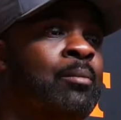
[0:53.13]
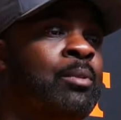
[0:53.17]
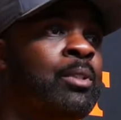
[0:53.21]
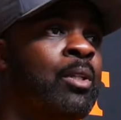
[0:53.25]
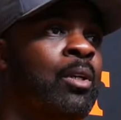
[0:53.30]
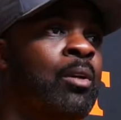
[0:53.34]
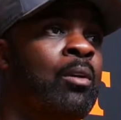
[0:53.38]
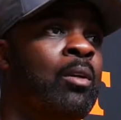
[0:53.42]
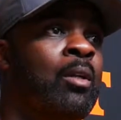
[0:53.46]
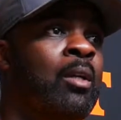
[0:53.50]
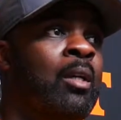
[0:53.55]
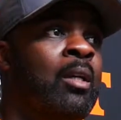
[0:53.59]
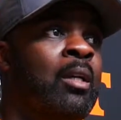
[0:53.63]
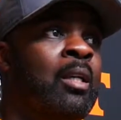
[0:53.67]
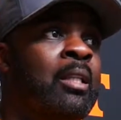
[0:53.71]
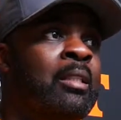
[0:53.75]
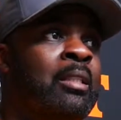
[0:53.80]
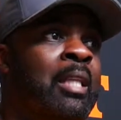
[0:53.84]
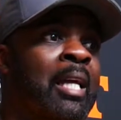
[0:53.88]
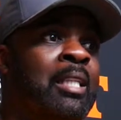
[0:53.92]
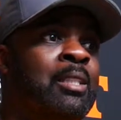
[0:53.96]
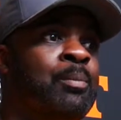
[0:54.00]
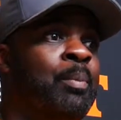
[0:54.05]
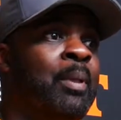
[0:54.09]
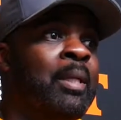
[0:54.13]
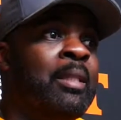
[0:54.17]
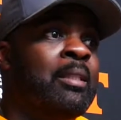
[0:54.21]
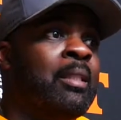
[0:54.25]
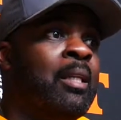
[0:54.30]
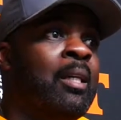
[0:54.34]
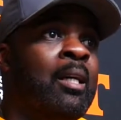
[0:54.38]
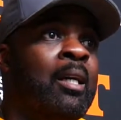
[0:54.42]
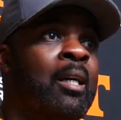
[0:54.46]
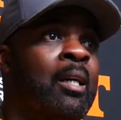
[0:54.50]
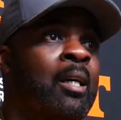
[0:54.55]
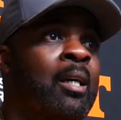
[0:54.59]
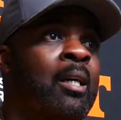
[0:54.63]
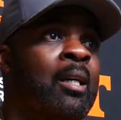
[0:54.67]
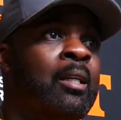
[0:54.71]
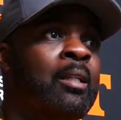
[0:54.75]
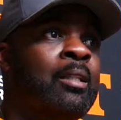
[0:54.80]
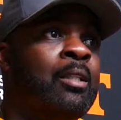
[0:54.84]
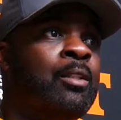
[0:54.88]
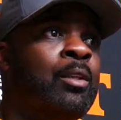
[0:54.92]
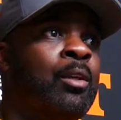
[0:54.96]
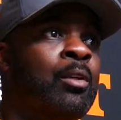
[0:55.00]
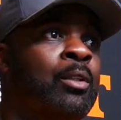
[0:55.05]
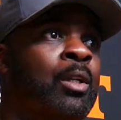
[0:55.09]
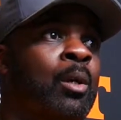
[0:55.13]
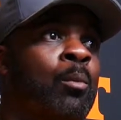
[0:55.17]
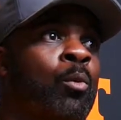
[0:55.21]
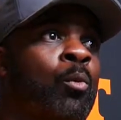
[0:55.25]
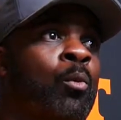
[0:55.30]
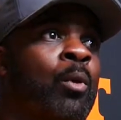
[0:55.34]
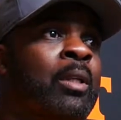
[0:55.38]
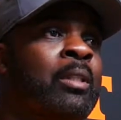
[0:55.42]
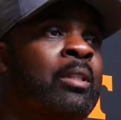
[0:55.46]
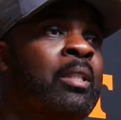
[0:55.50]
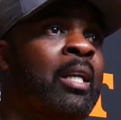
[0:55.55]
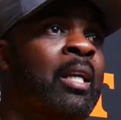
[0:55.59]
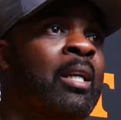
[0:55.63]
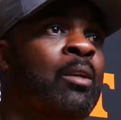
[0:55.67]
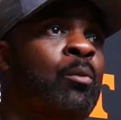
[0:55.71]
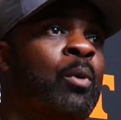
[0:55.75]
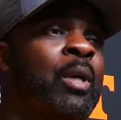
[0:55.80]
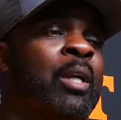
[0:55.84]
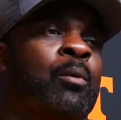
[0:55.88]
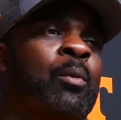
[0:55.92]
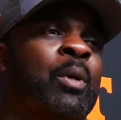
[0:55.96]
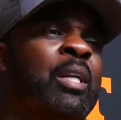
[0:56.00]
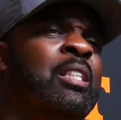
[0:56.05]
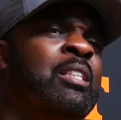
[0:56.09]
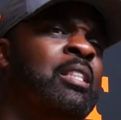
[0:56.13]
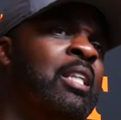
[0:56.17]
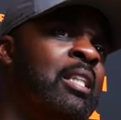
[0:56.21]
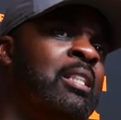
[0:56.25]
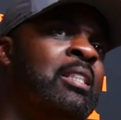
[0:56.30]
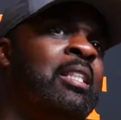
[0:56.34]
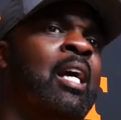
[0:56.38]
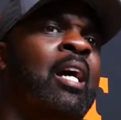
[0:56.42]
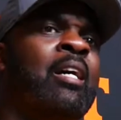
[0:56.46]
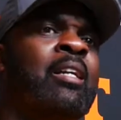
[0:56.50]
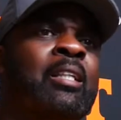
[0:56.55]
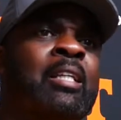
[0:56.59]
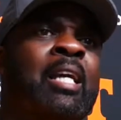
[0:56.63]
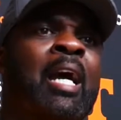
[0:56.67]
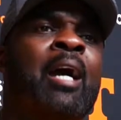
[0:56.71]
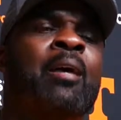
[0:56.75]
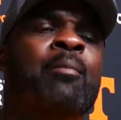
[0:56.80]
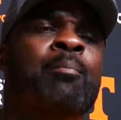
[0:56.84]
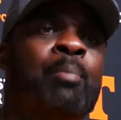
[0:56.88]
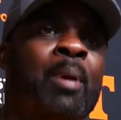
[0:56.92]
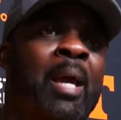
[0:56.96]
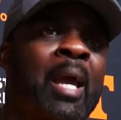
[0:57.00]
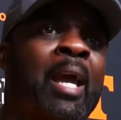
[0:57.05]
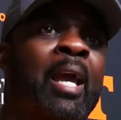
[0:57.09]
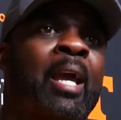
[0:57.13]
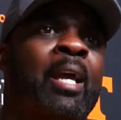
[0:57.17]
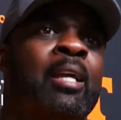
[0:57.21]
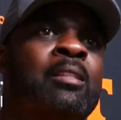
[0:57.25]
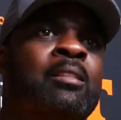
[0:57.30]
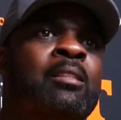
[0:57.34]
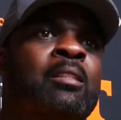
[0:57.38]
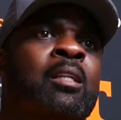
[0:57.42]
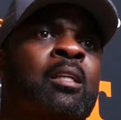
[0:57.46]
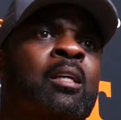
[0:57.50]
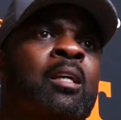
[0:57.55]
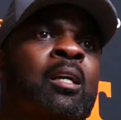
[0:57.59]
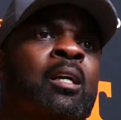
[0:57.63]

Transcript: So that's been, you know, number one thing. We just kind of gotten pads.